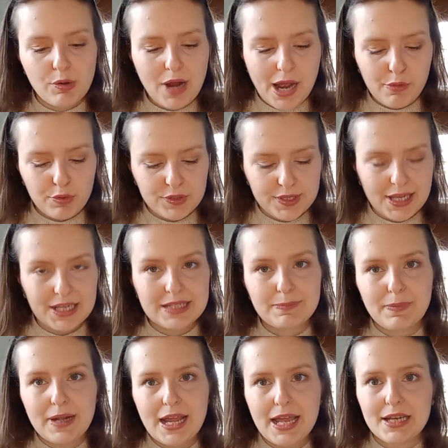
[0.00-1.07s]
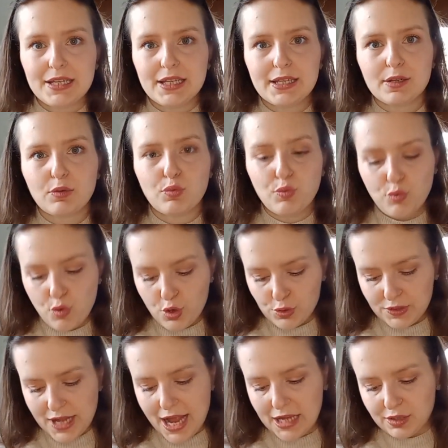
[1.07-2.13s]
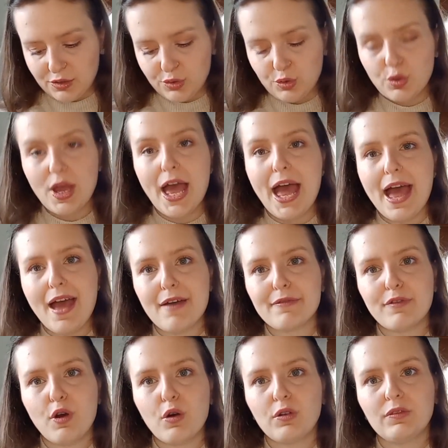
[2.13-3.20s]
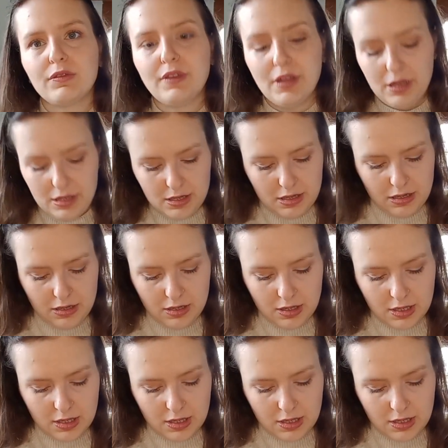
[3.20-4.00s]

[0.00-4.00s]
I was explaining what I do have on the